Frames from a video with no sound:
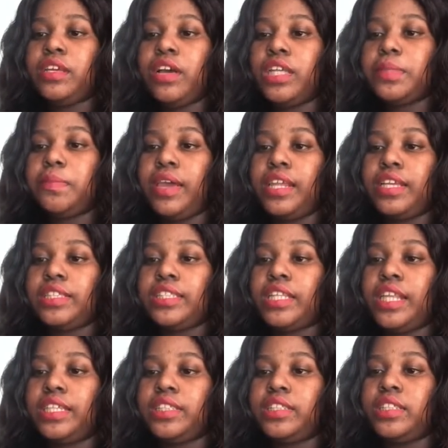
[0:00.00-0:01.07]
Cosmetics
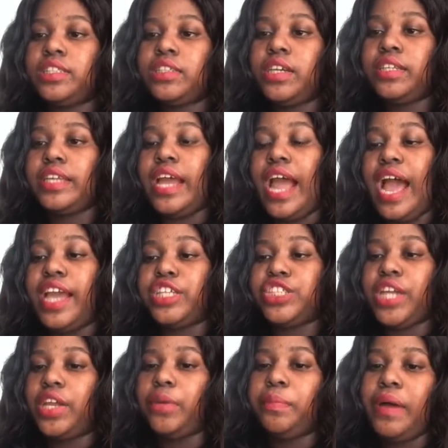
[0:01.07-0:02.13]
Celestial Thunder
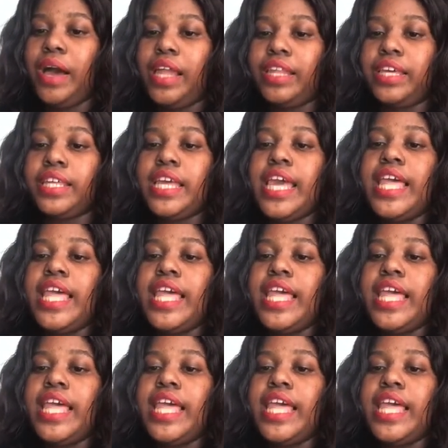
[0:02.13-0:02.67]
eyeshadow palette.